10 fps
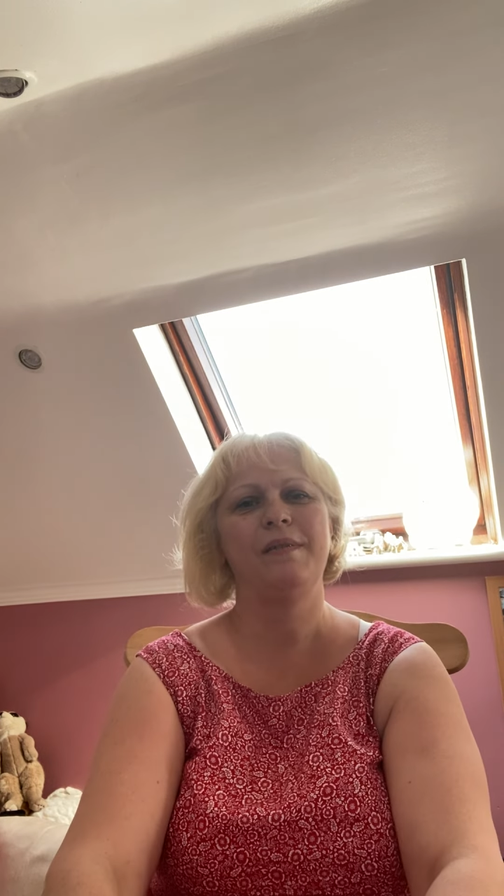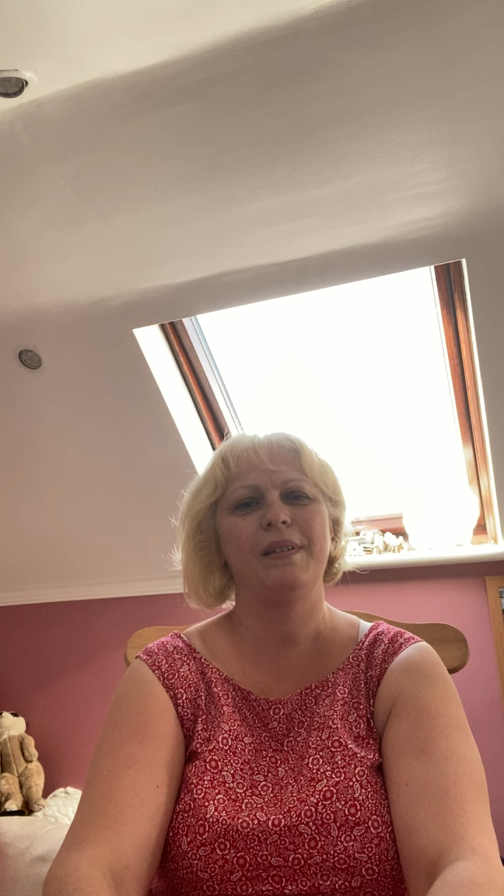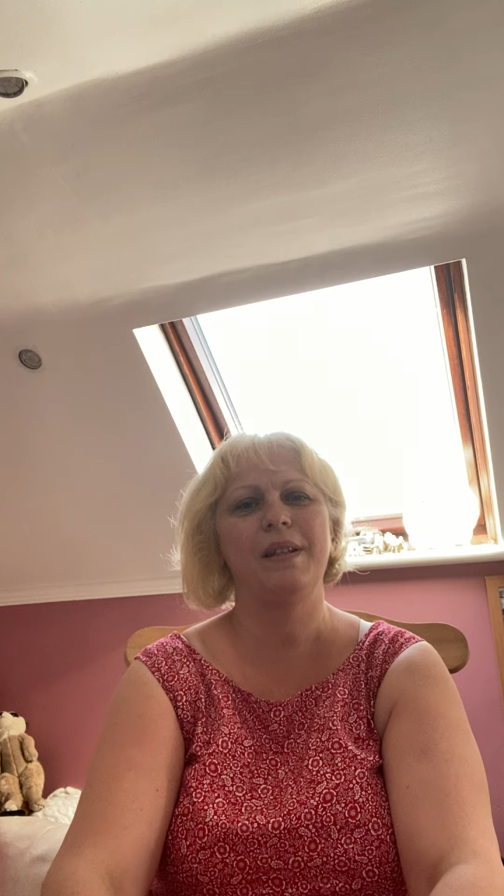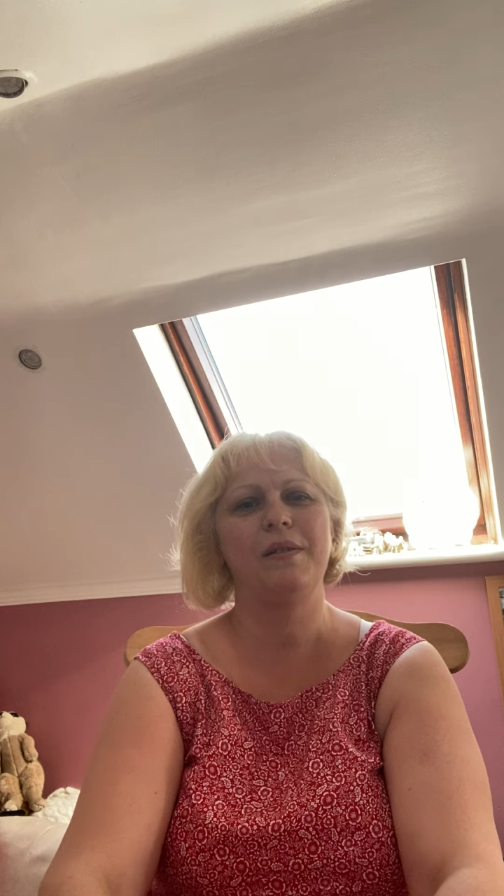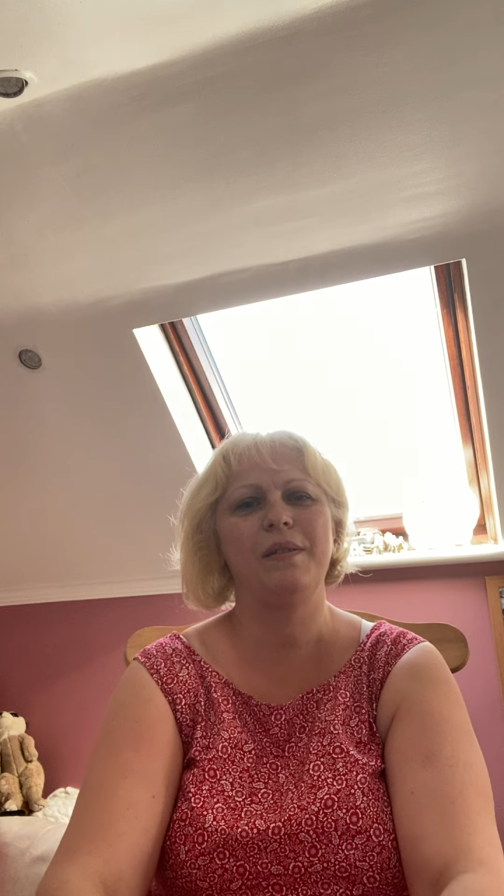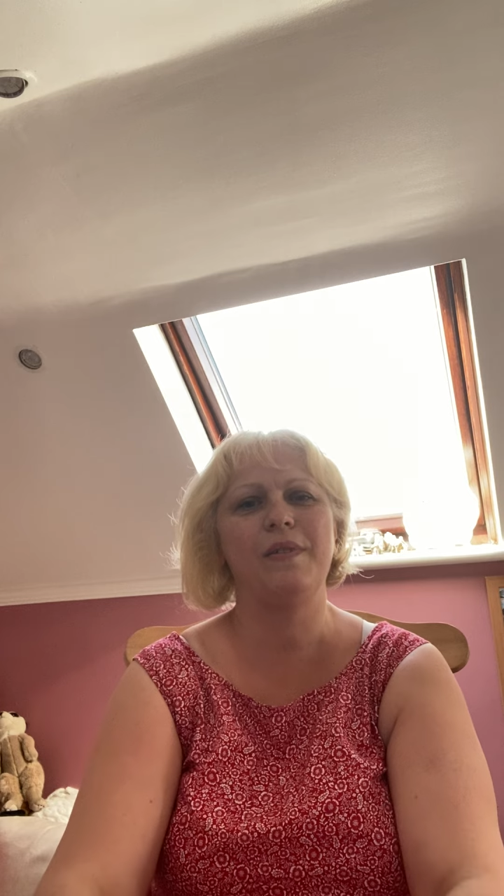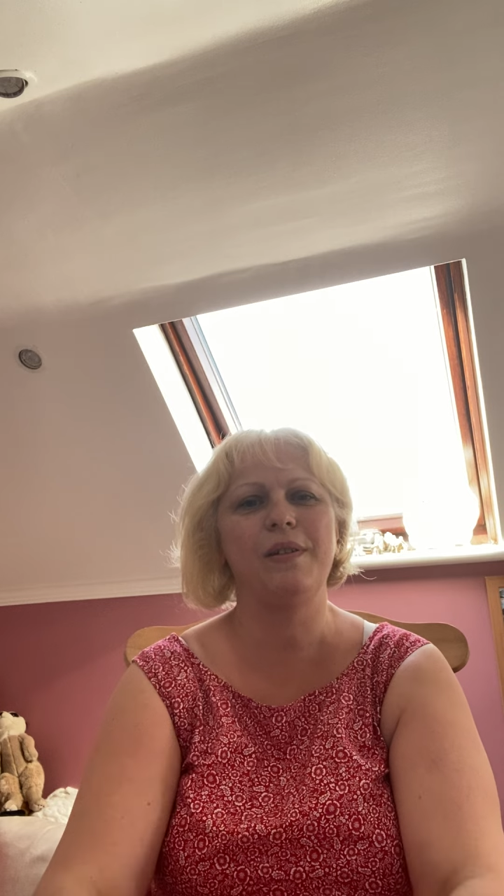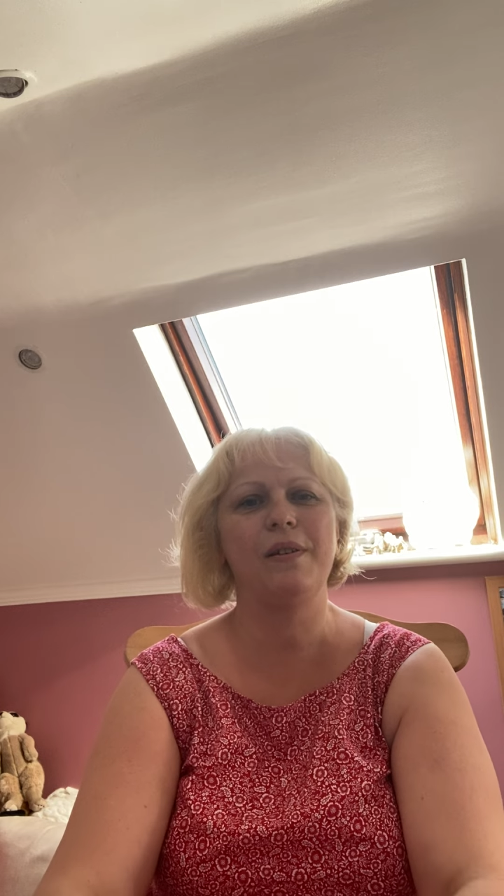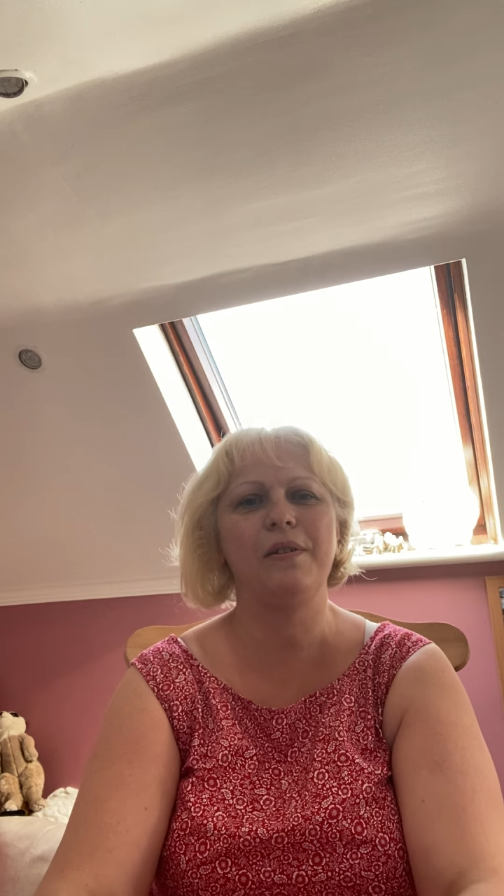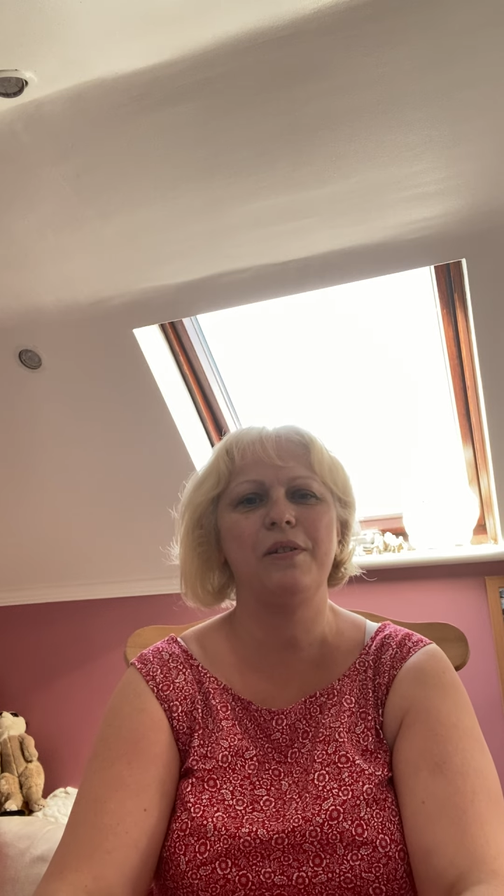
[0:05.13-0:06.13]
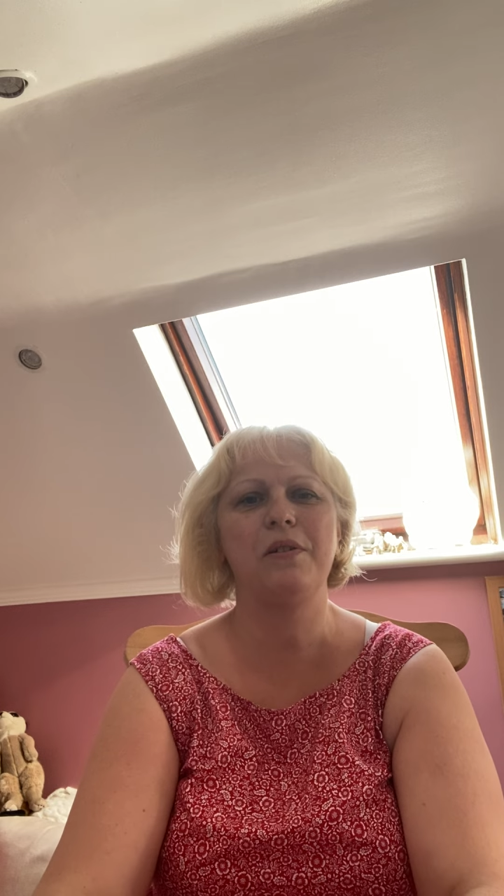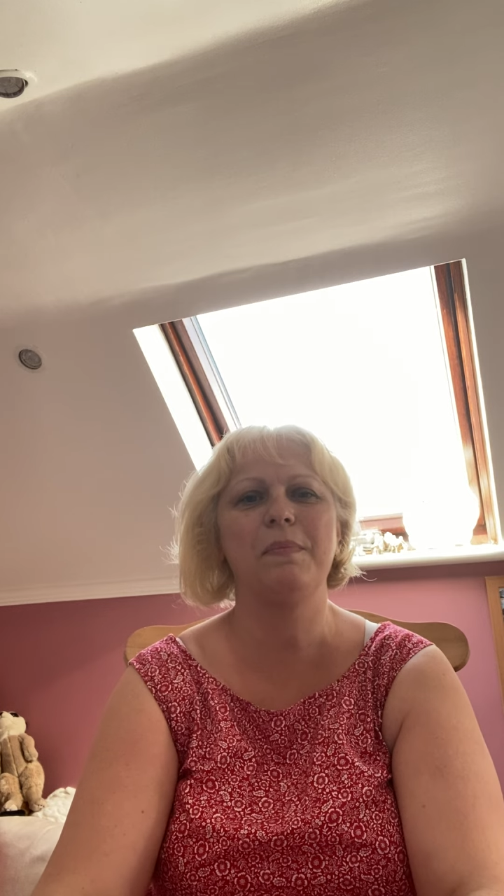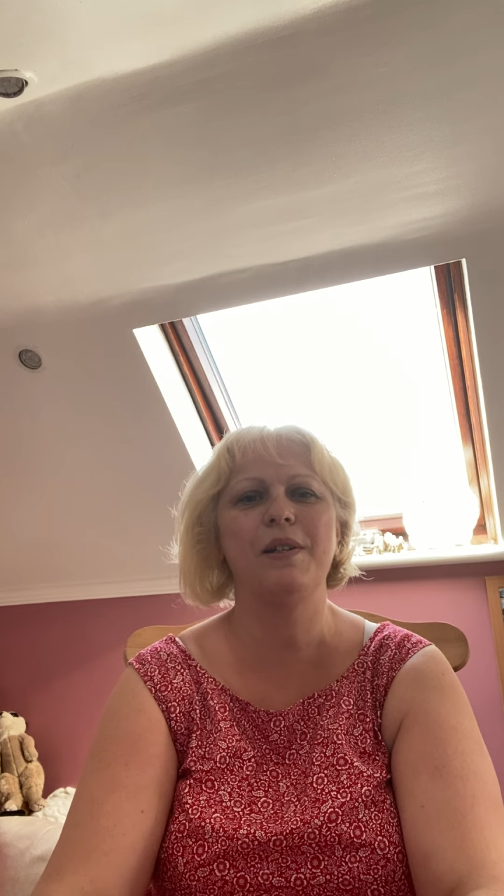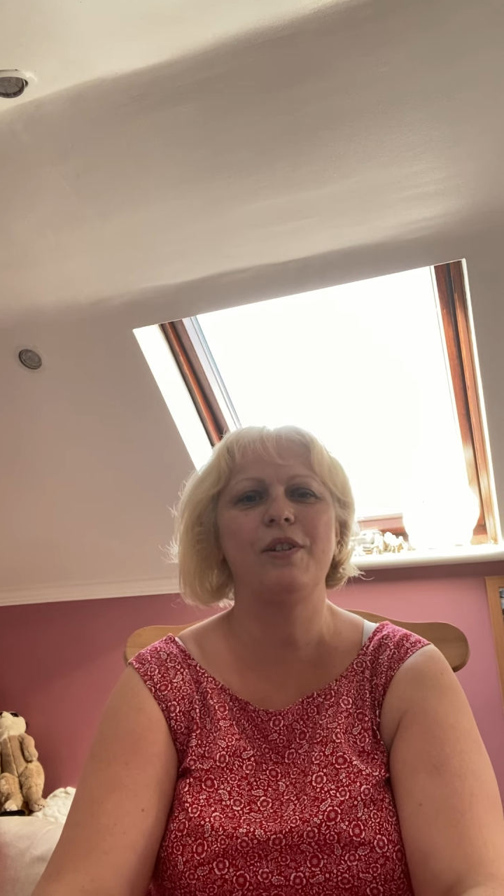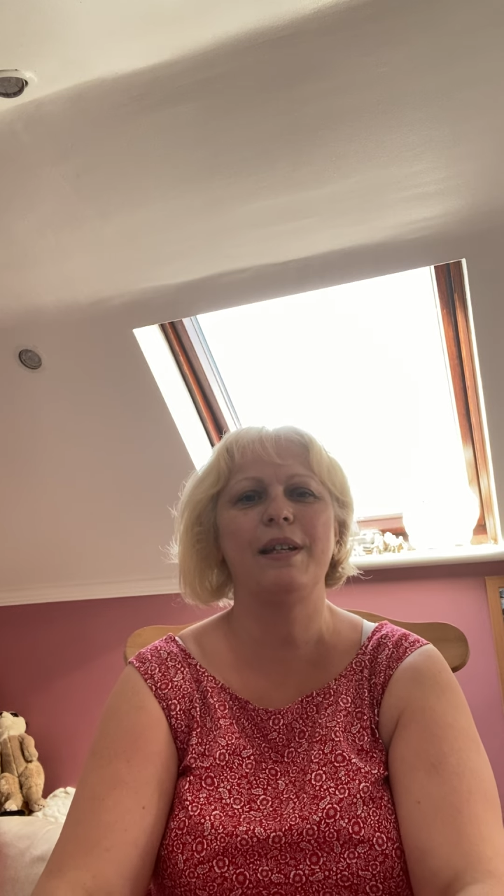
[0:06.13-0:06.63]
For those of you that are new to
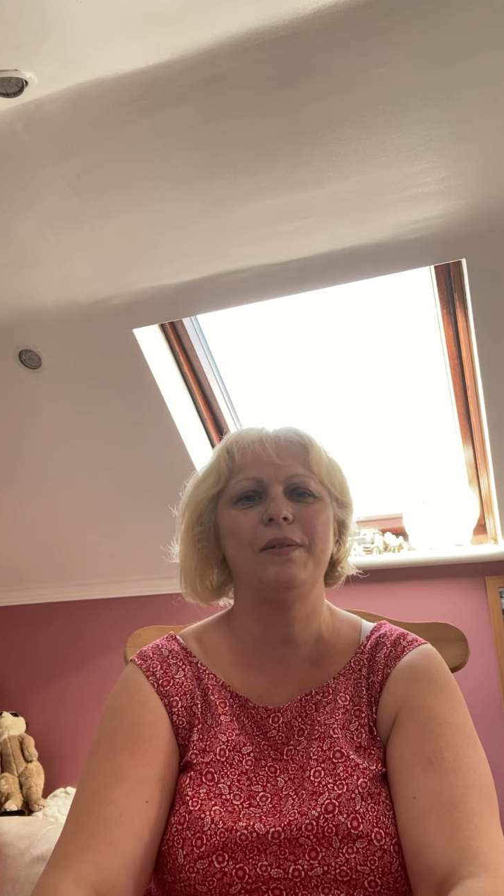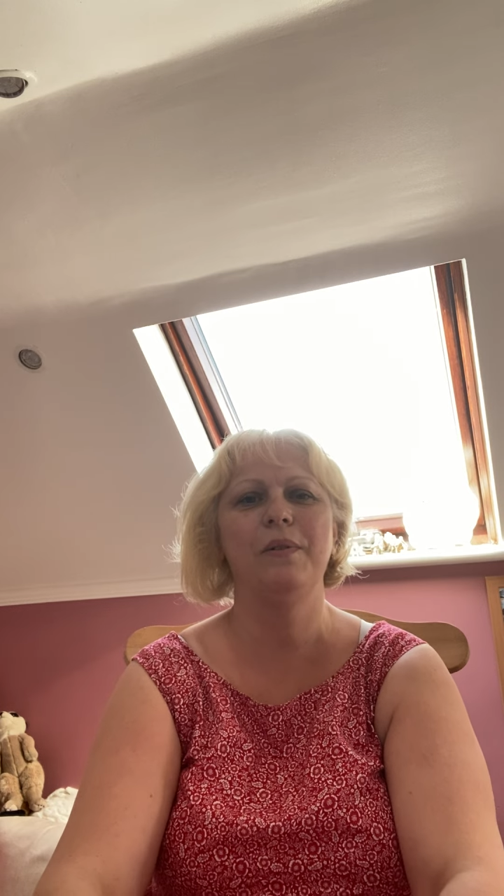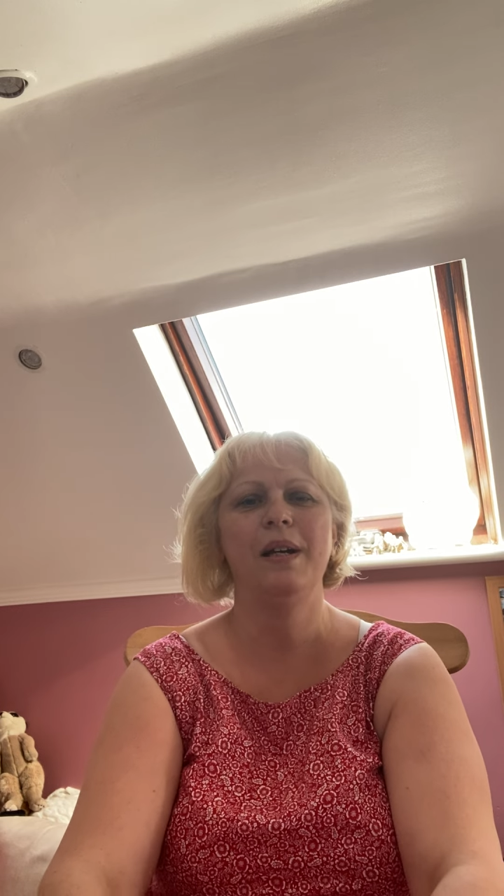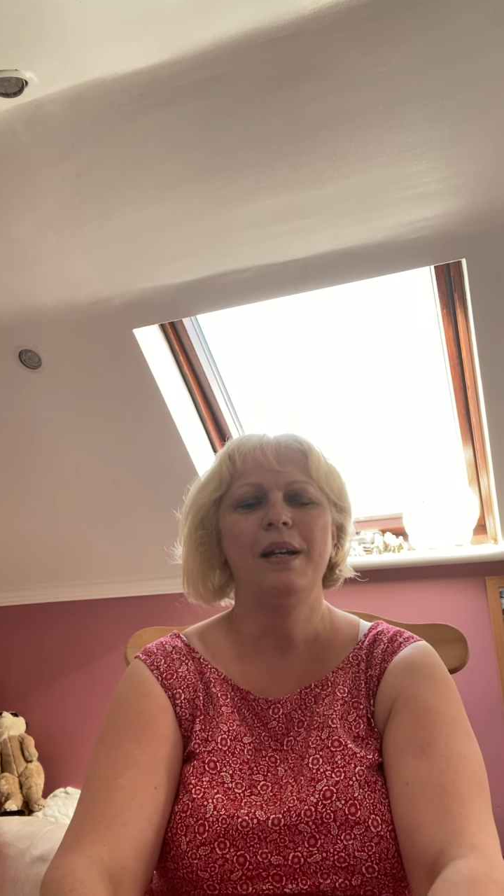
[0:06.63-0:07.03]
my channel,